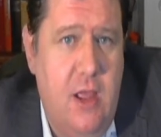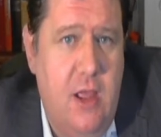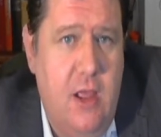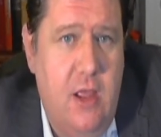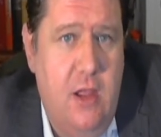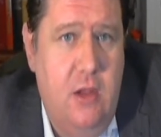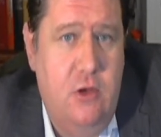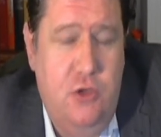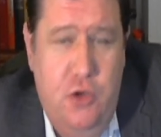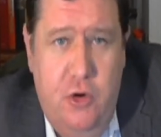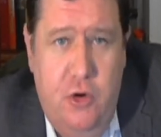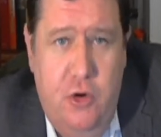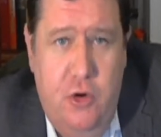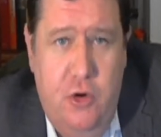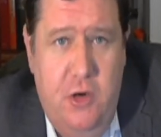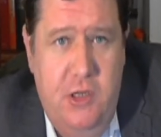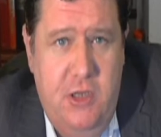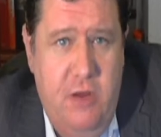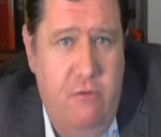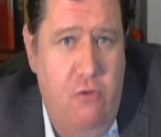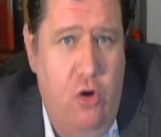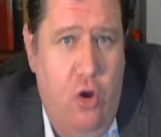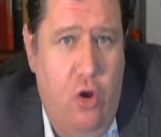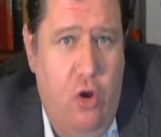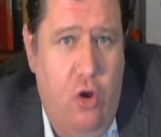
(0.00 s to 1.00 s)
Juries in
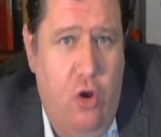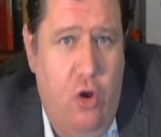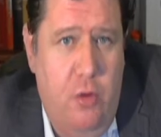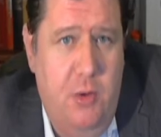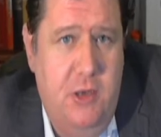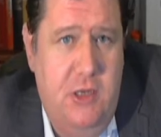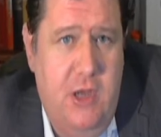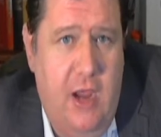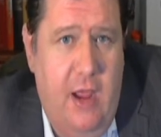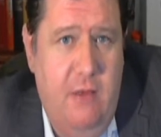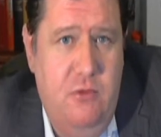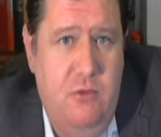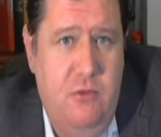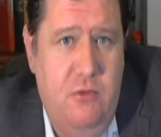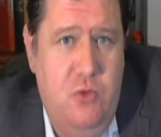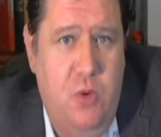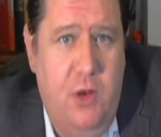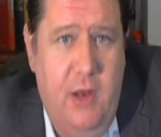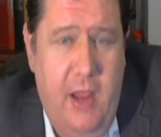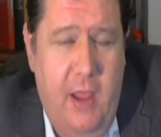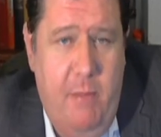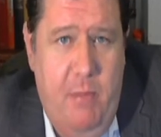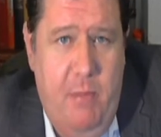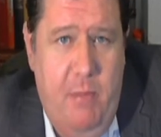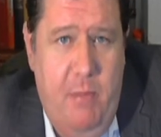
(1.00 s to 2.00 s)
Roman times were
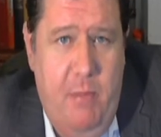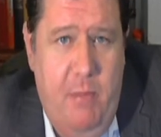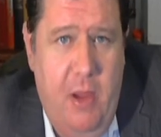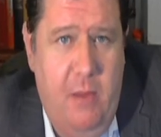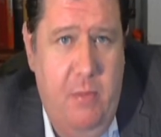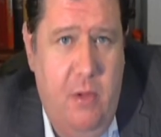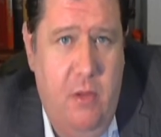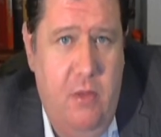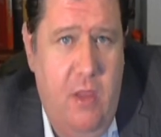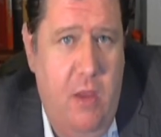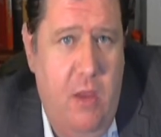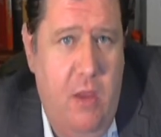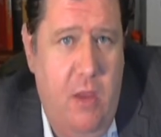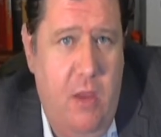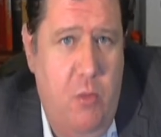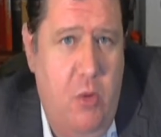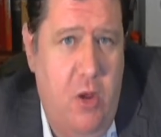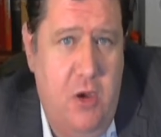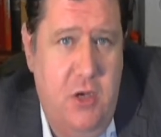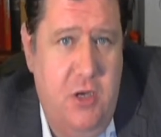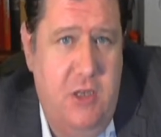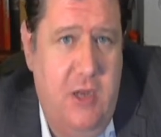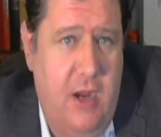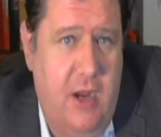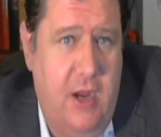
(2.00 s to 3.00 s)
lay people. They weren't
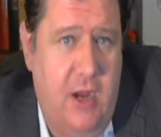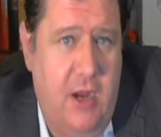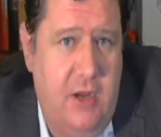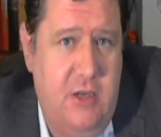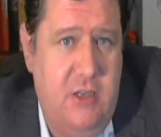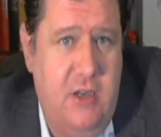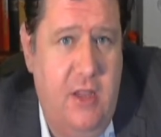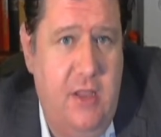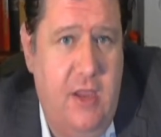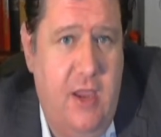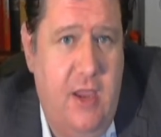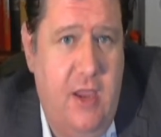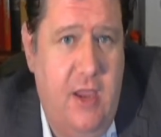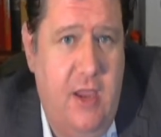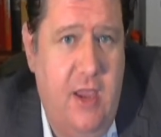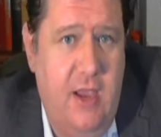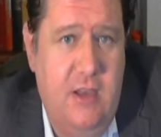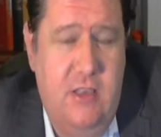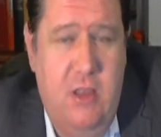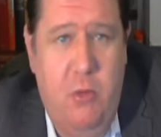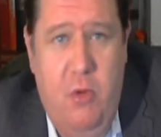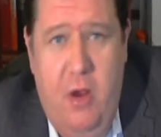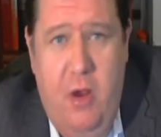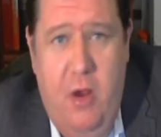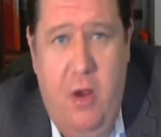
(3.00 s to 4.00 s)
attached to the case, they
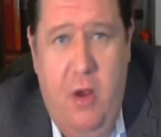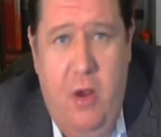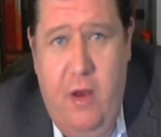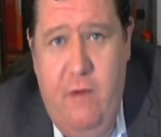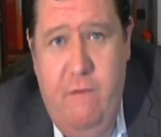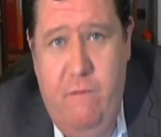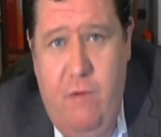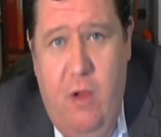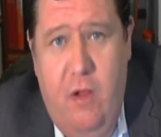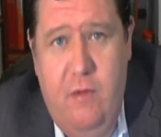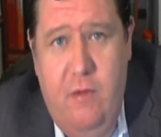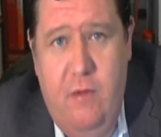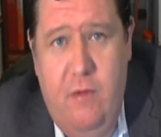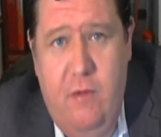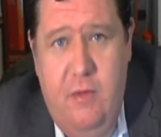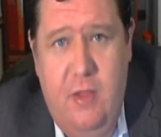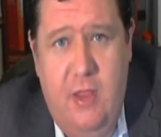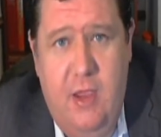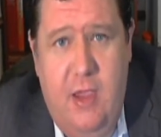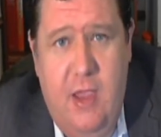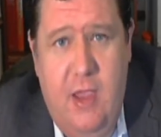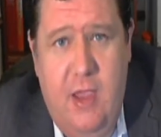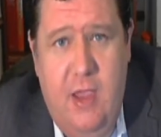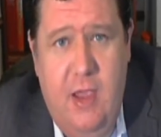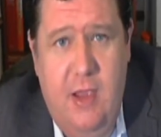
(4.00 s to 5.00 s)
weren't involved in the
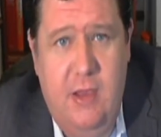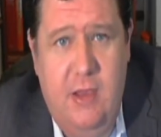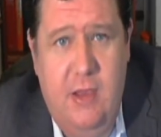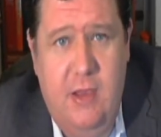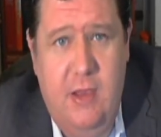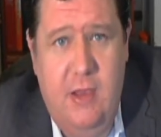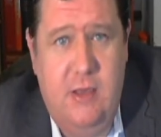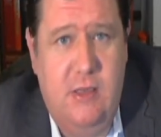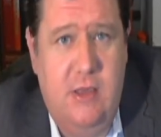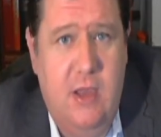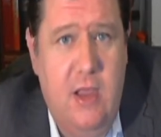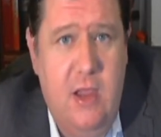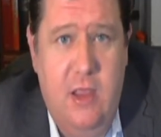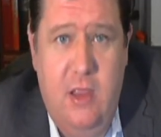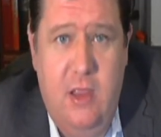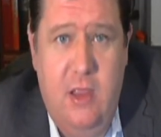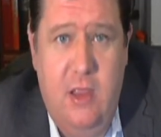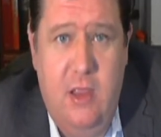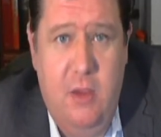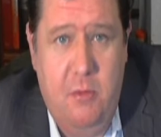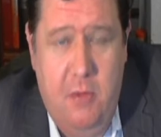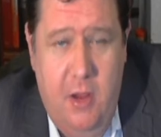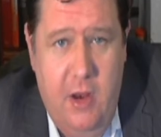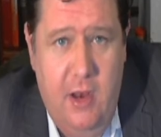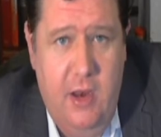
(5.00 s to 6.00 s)
case, they weren't
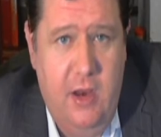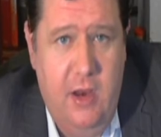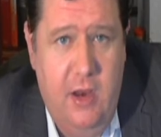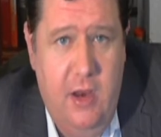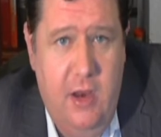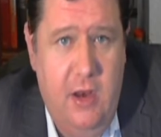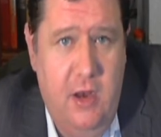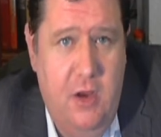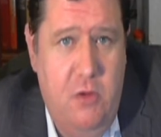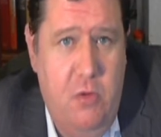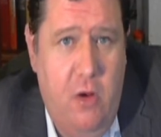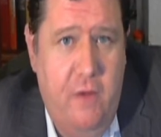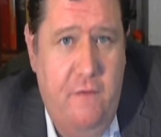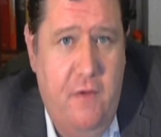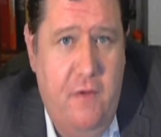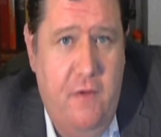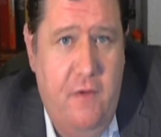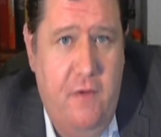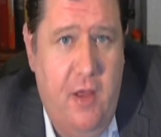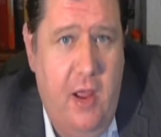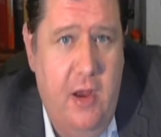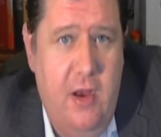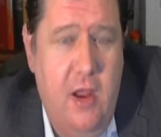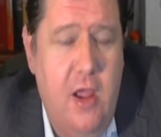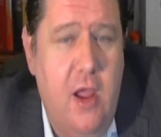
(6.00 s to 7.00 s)
legally qualified,
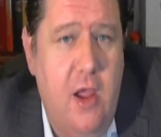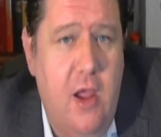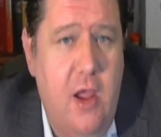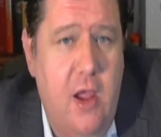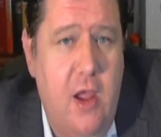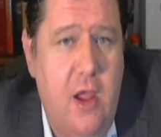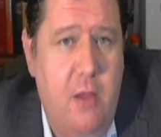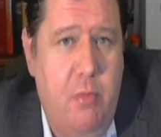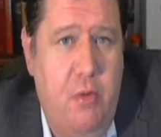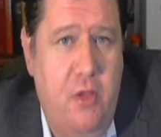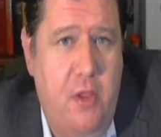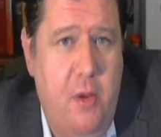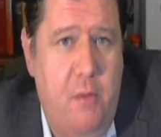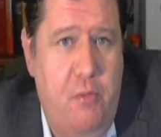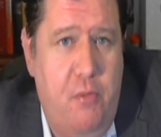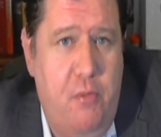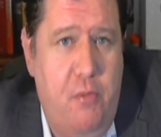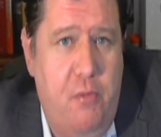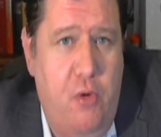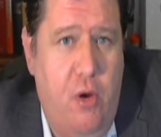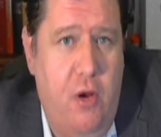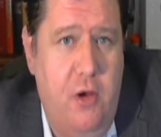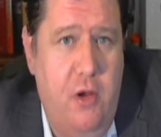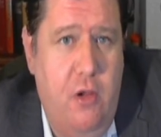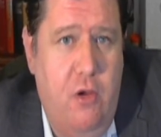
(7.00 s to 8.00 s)
but they were brought to
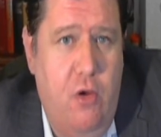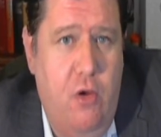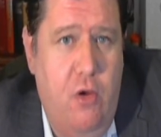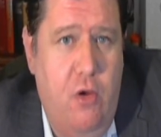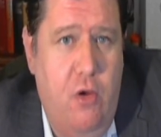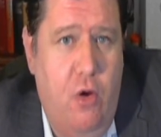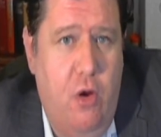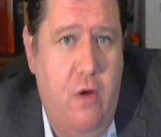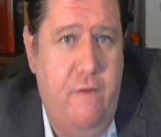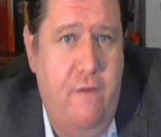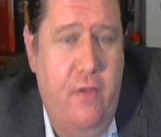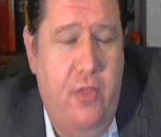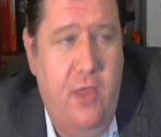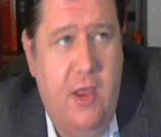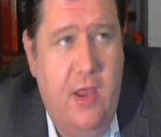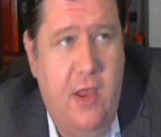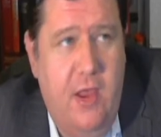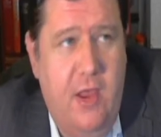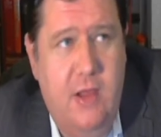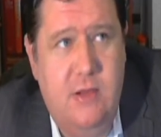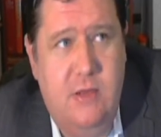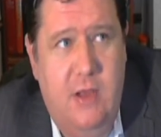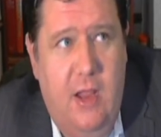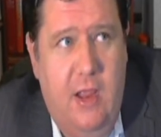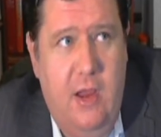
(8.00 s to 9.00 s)
court for things
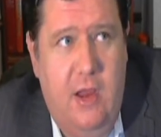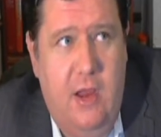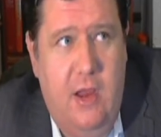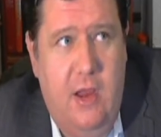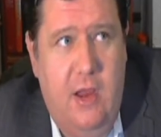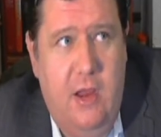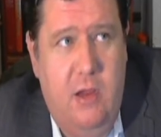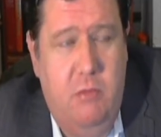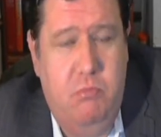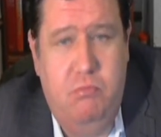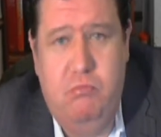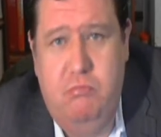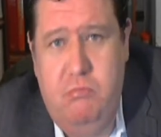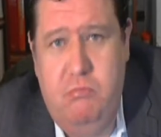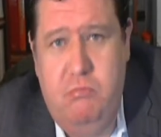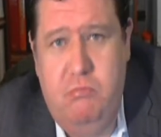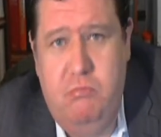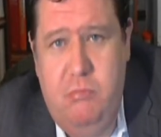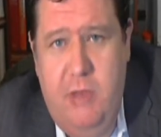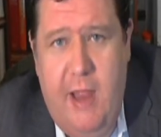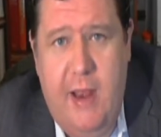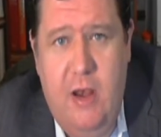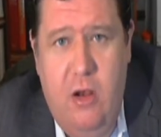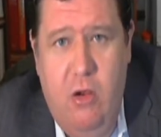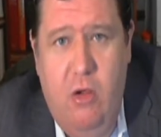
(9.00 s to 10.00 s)
like land
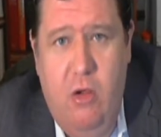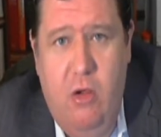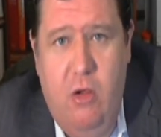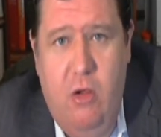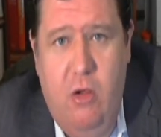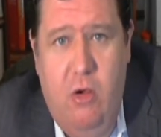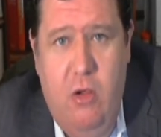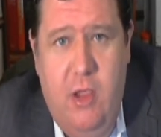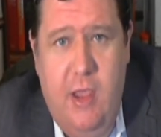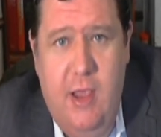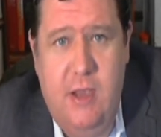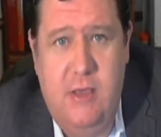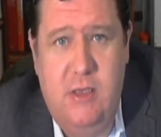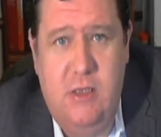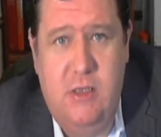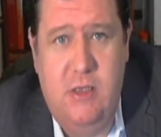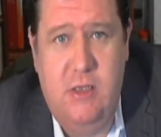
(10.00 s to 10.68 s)
law cases,